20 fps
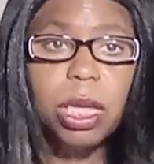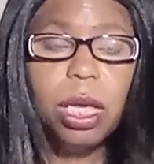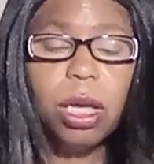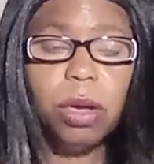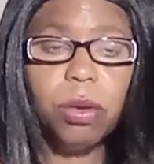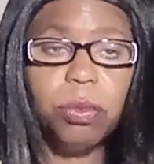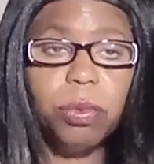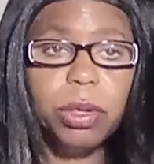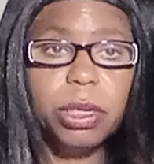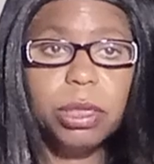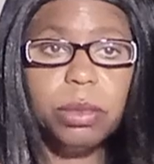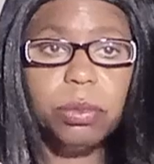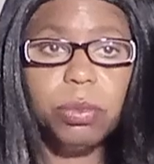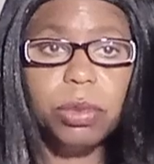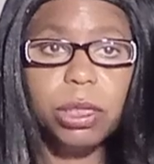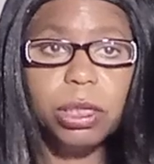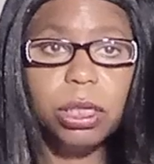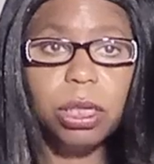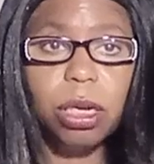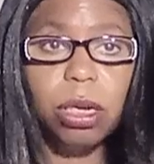when
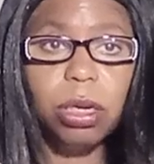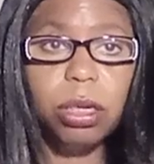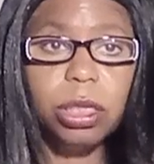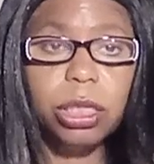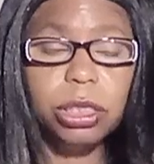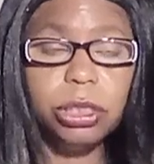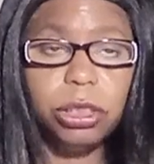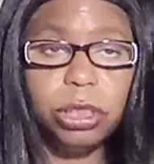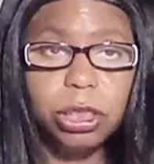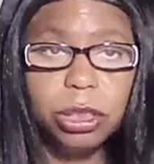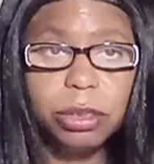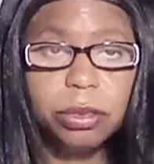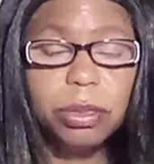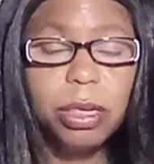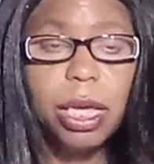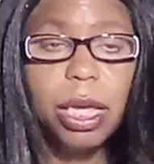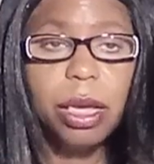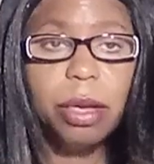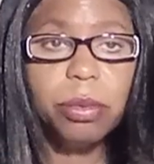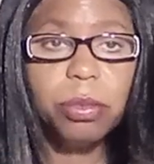the Egyptian
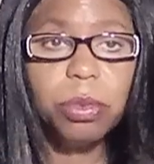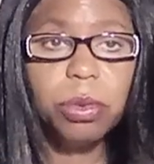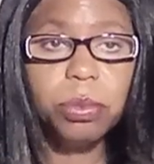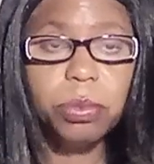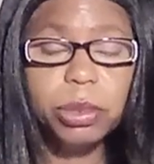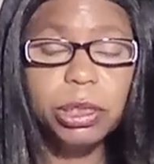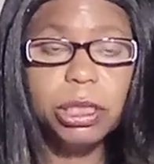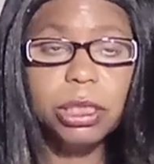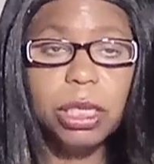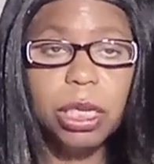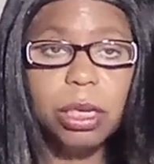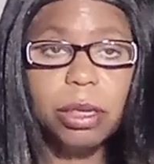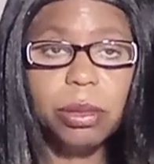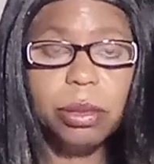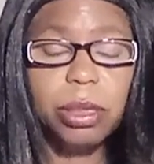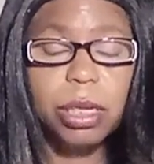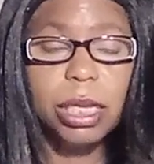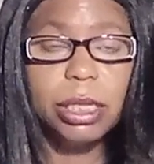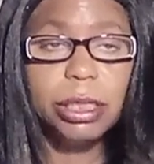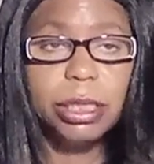was
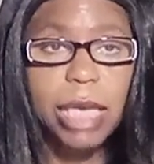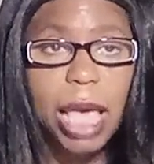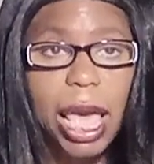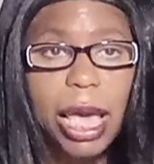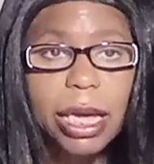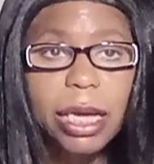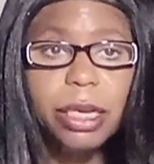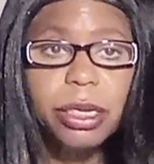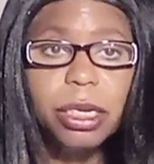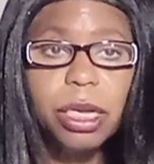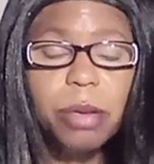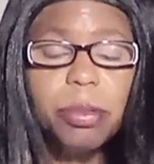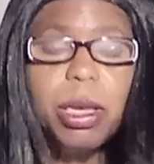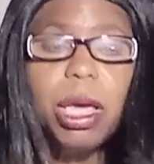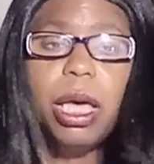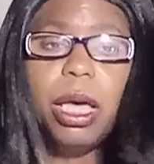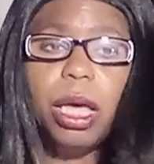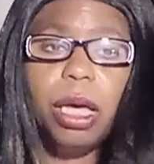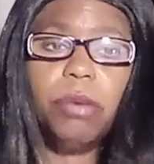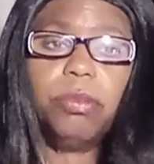attacking them,
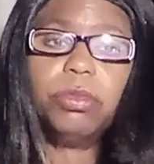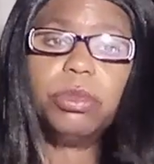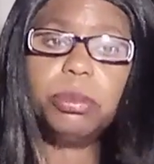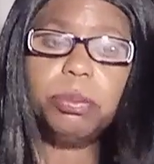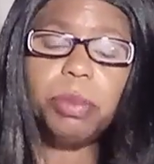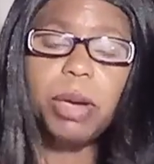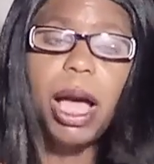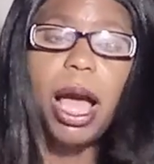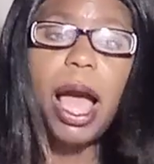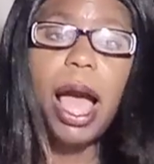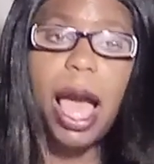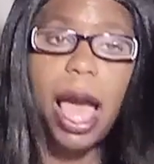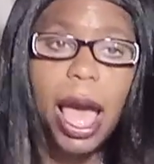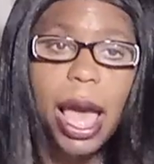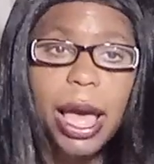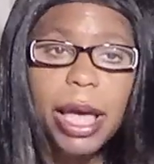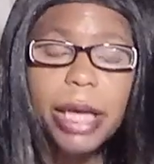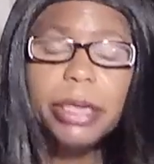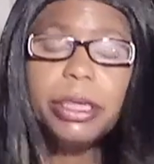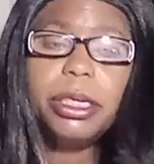it was
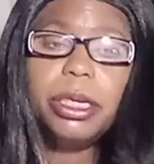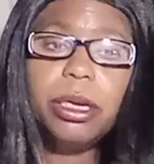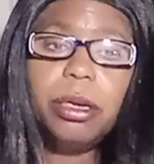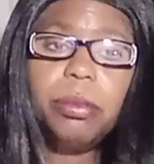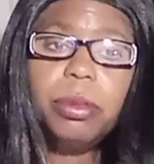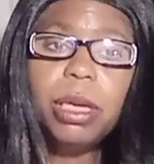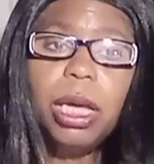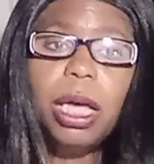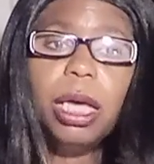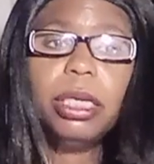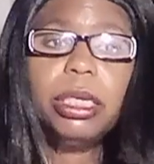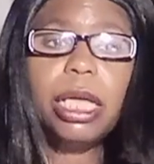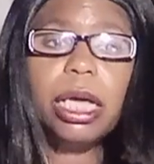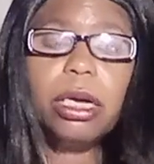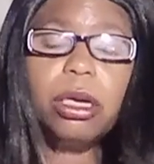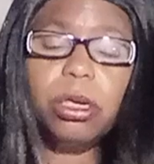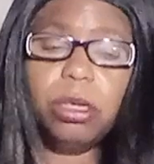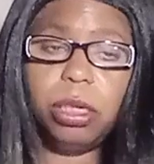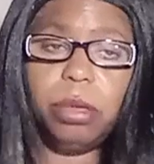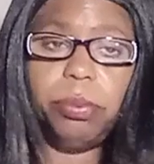behind them. That
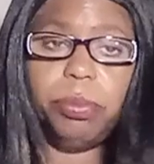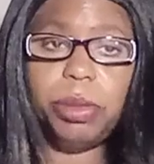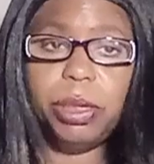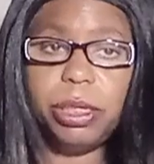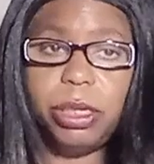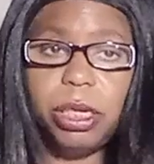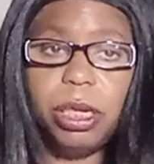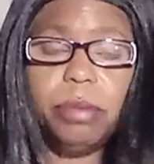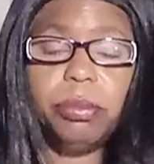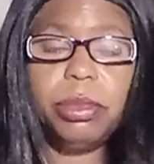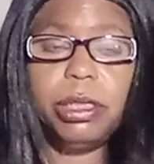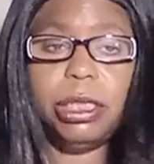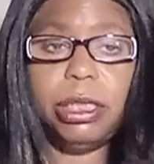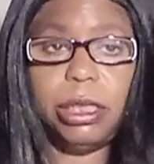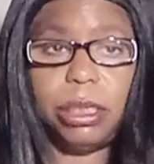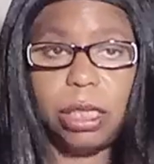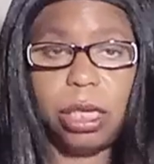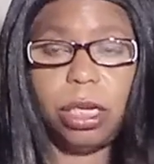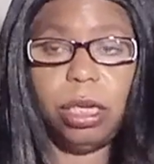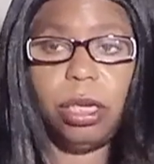could have been them. They
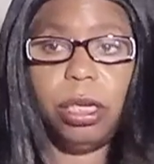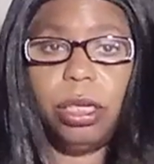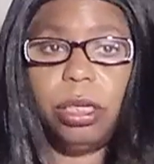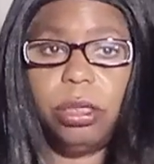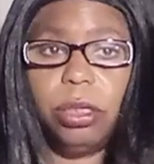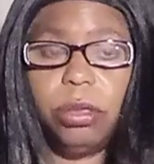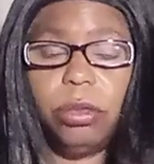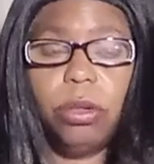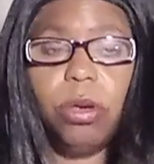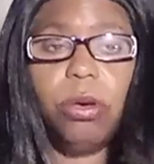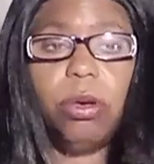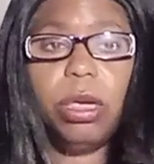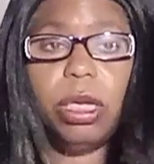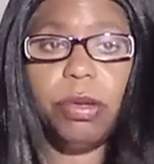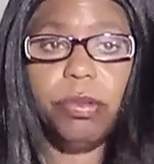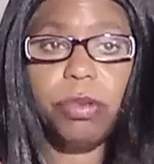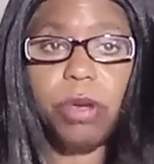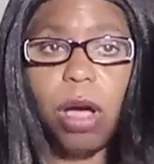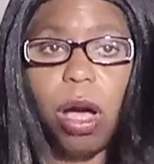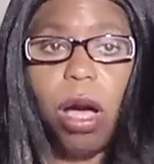said,
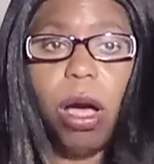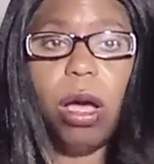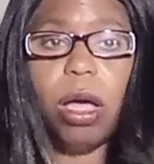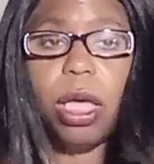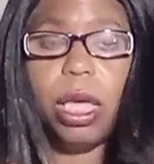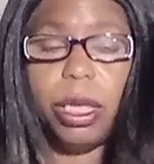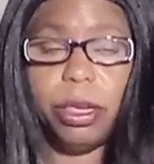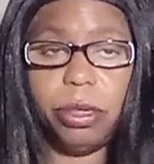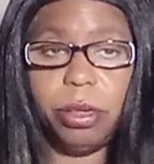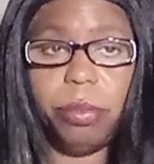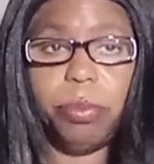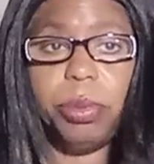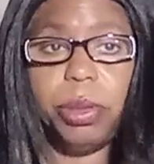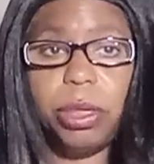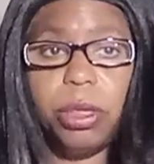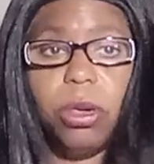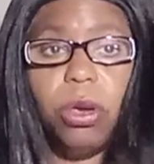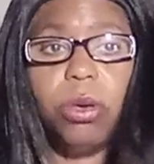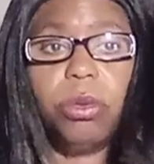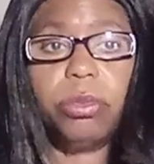if God hadn't been
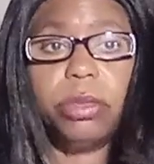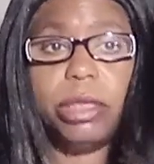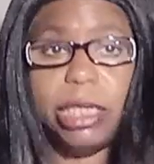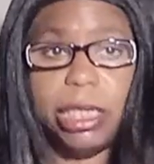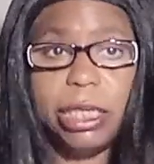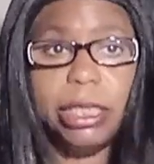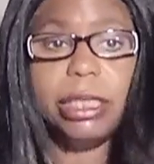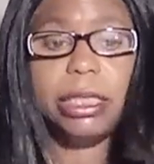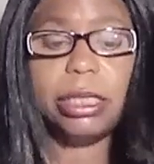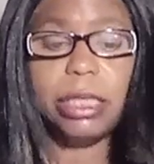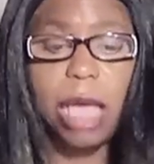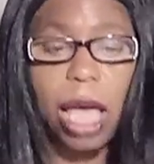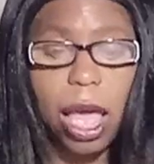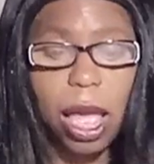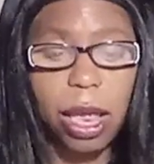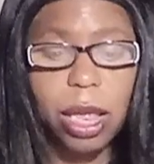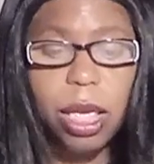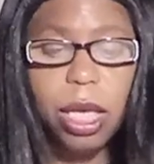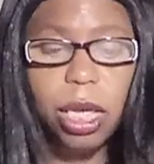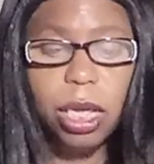on this side.
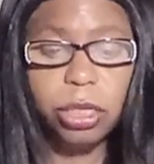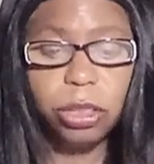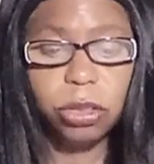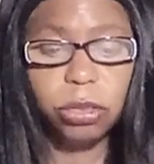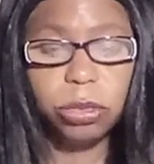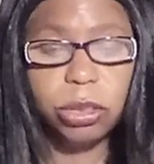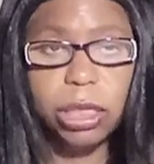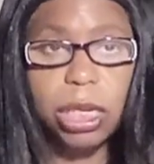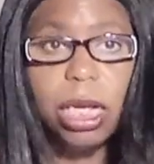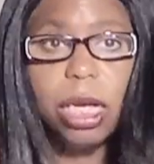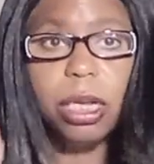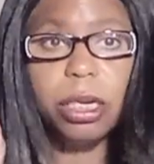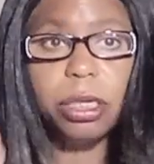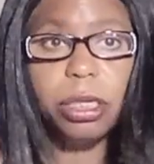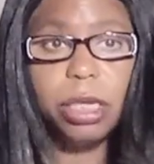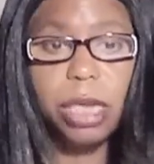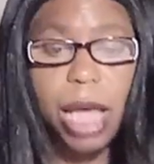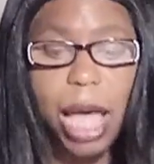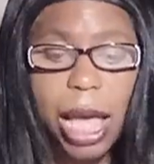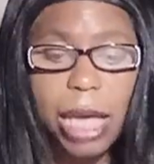So they
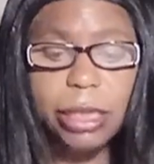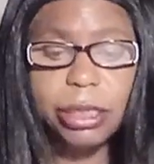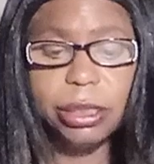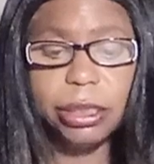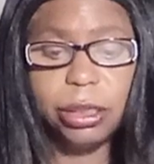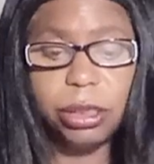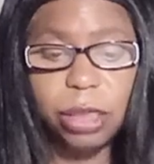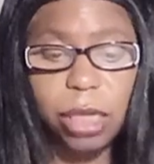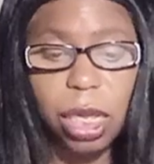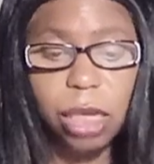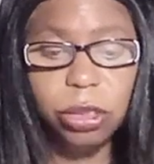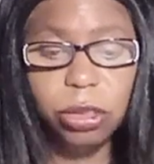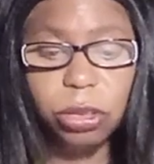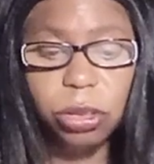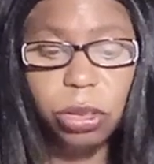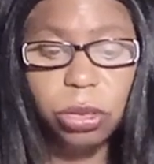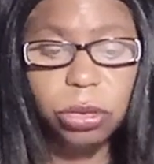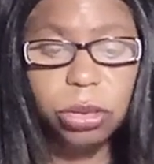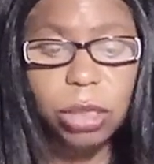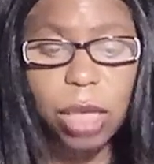acknowledge that.
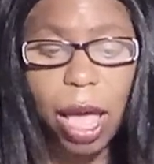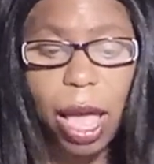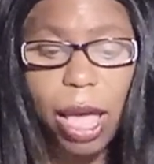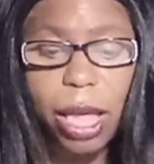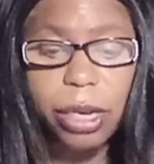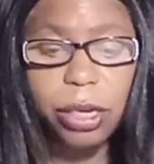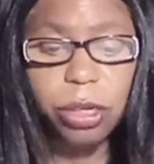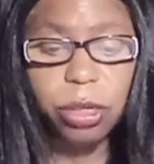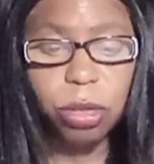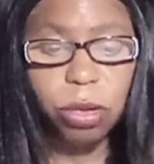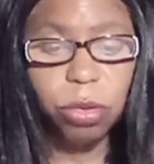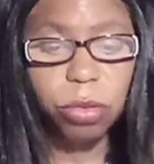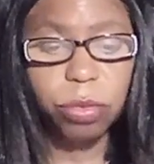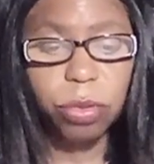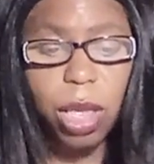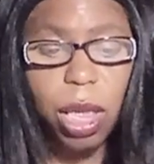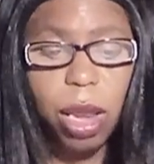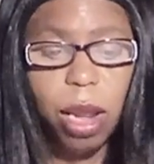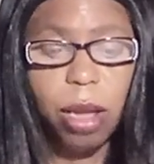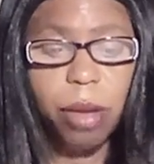So I know
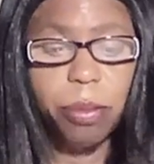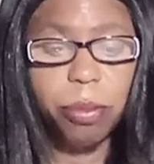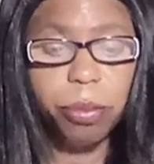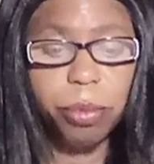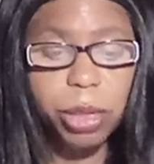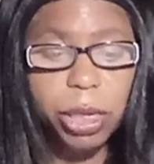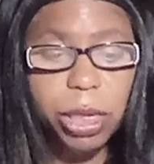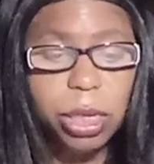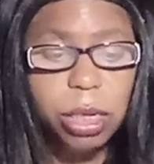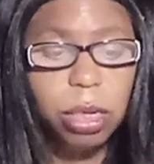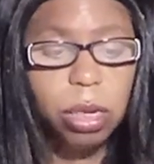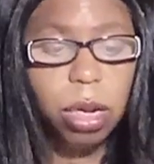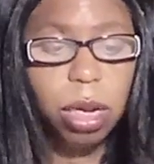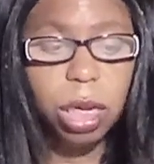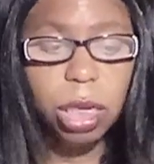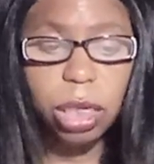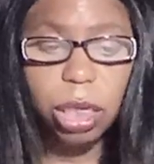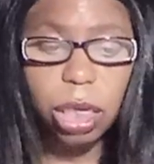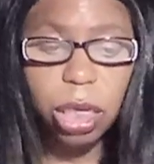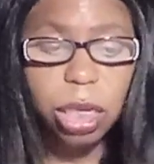me or
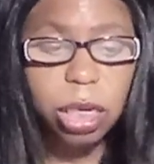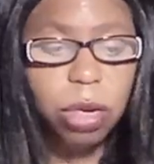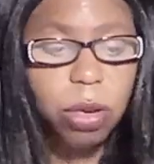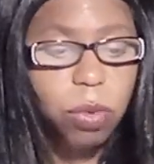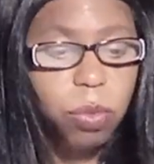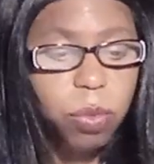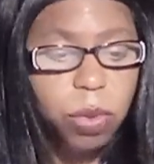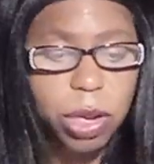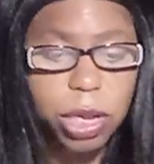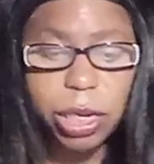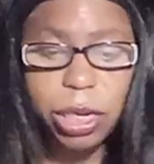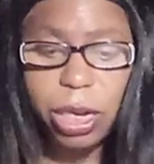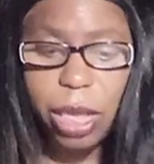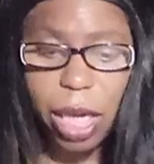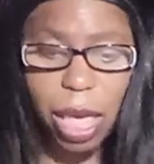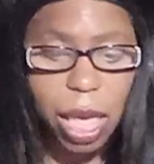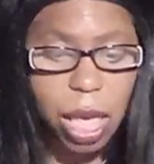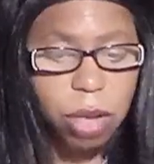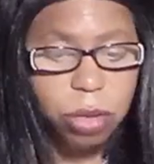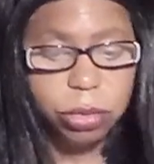anyone
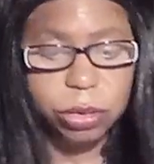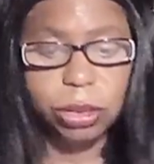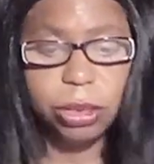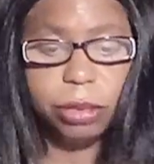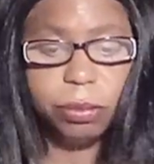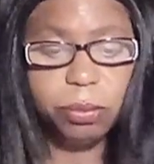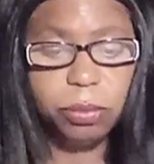else